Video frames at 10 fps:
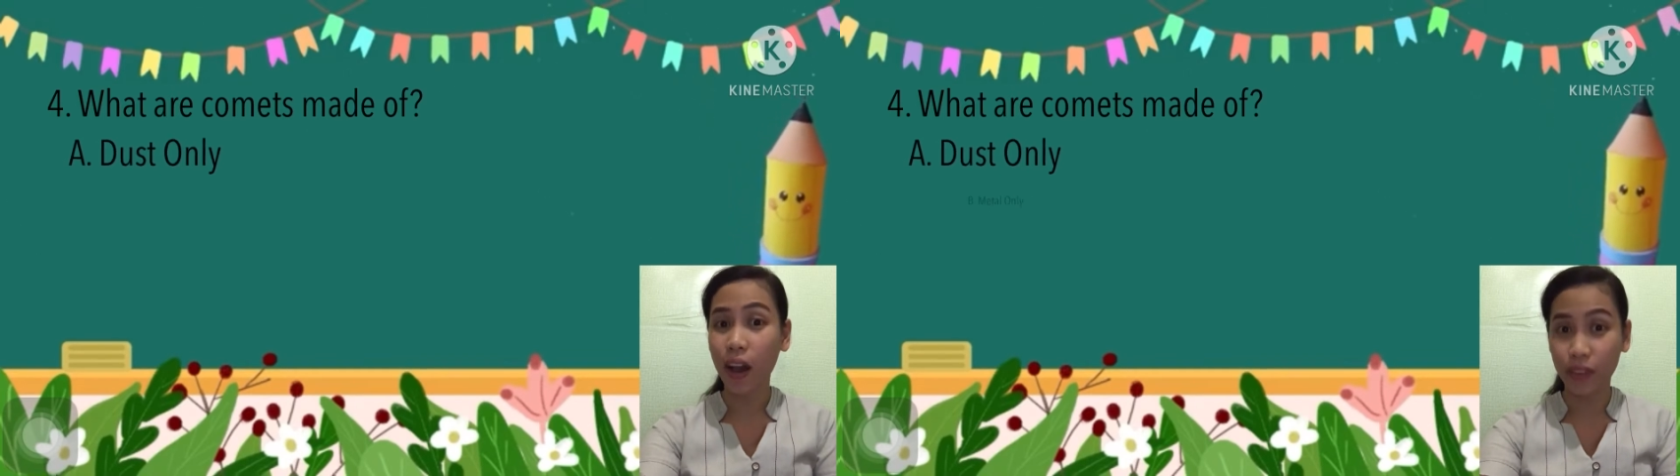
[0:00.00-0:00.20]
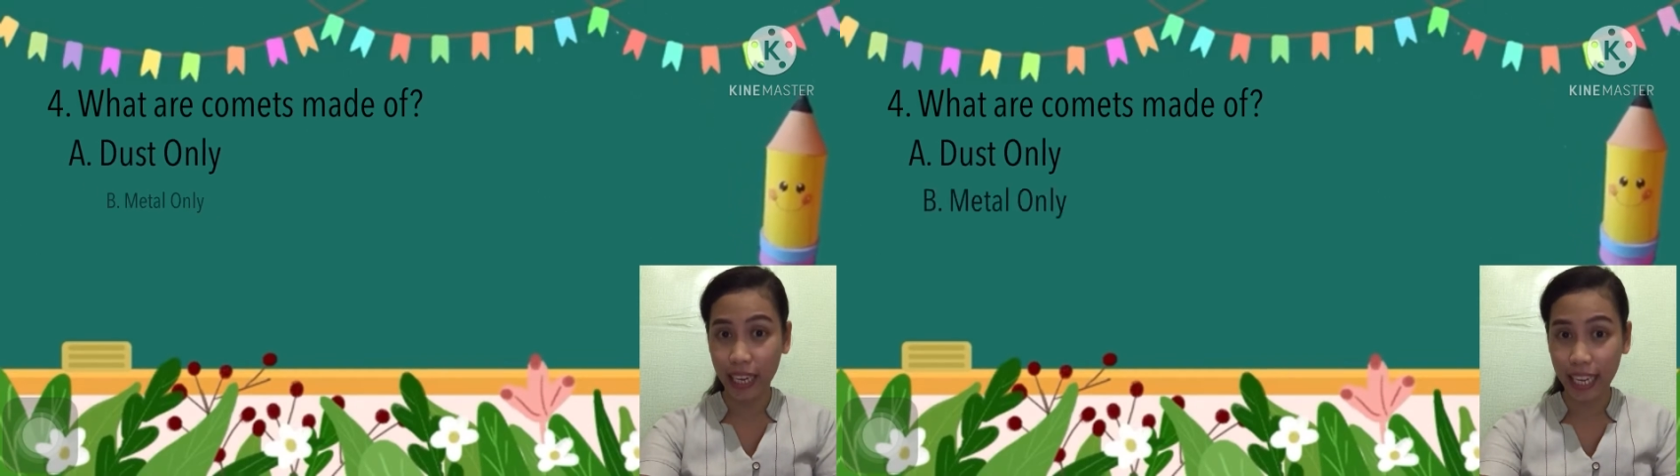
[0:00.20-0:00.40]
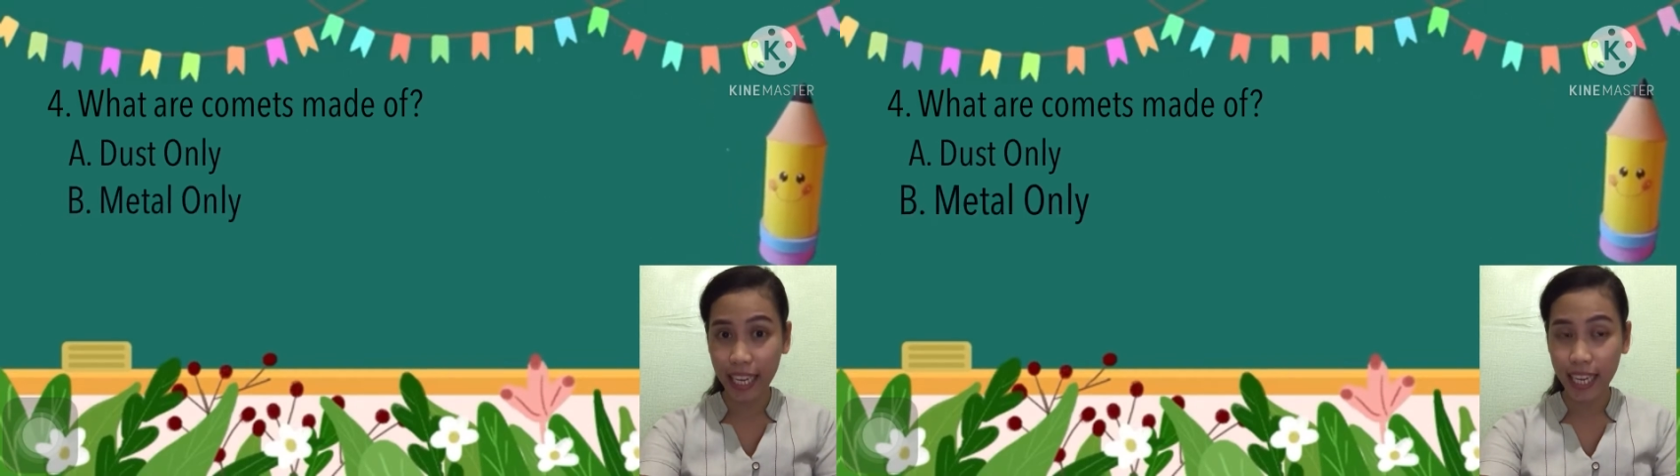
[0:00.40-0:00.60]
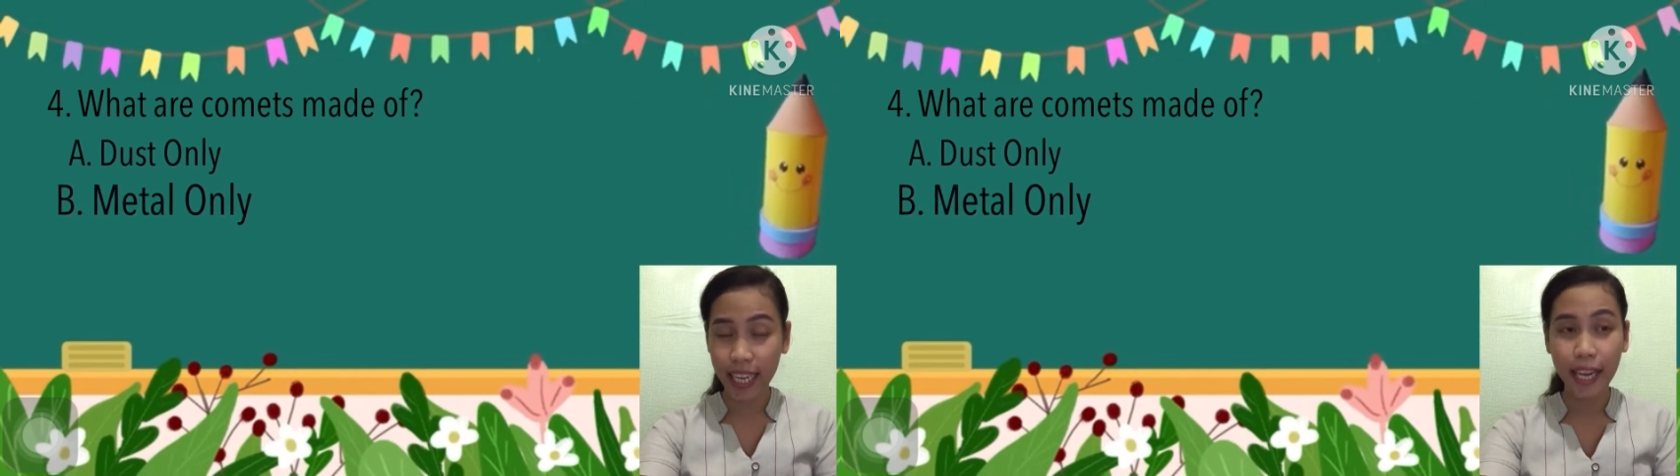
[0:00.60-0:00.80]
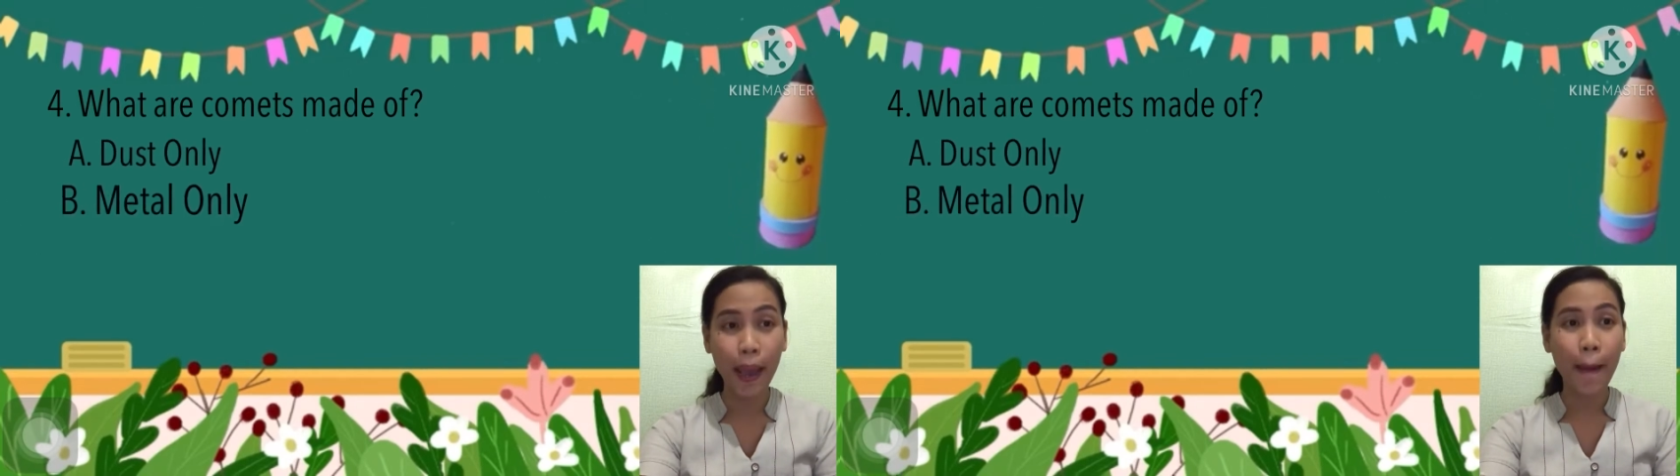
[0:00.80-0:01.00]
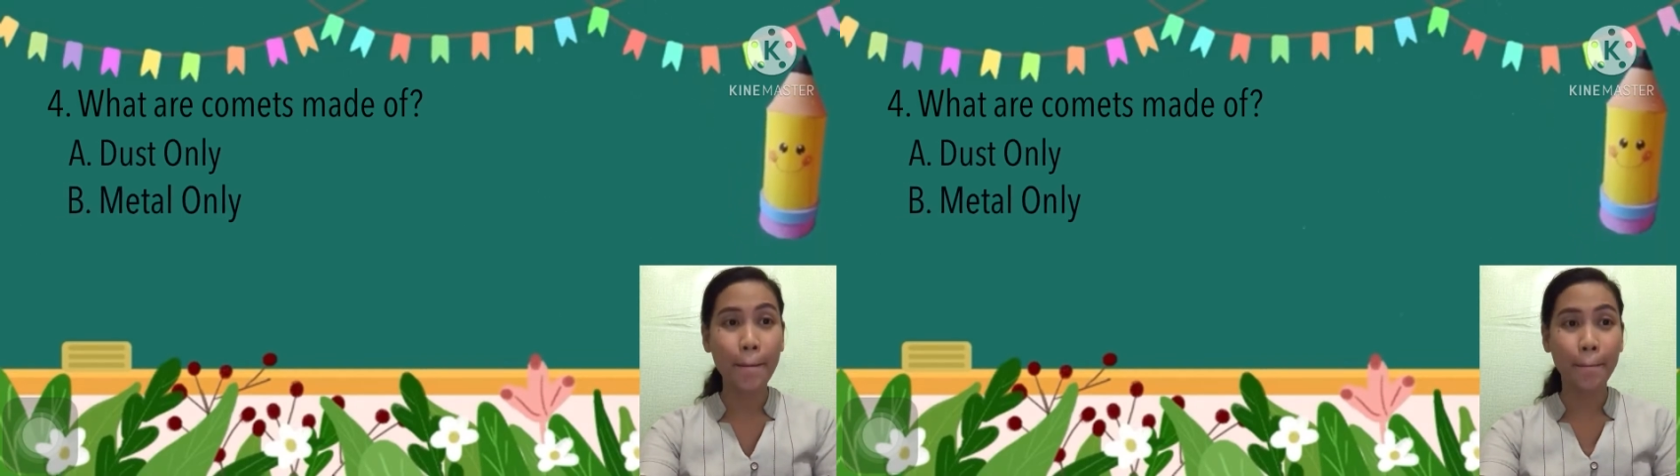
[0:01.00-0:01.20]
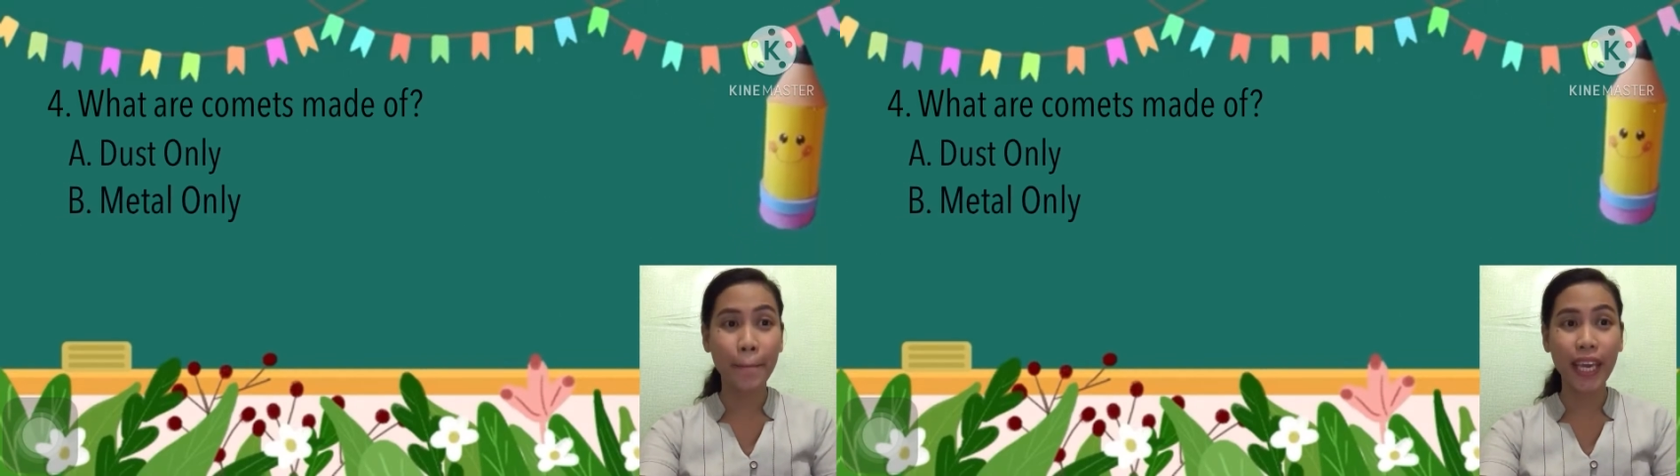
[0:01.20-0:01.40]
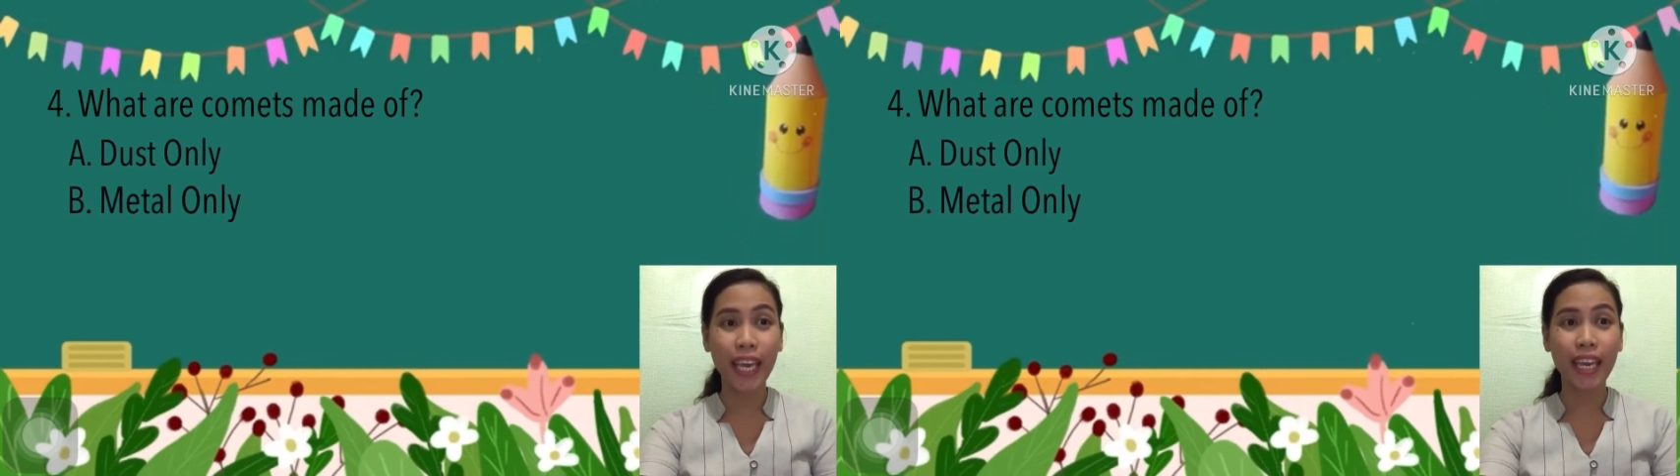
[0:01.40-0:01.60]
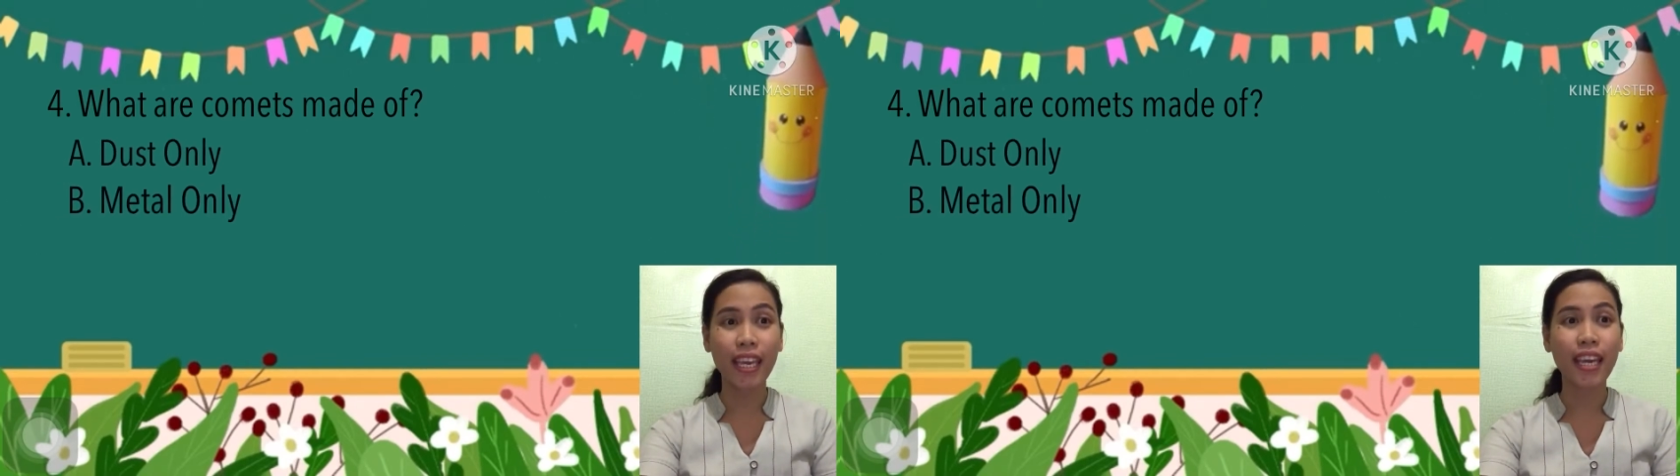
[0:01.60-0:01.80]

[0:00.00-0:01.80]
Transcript: only, B.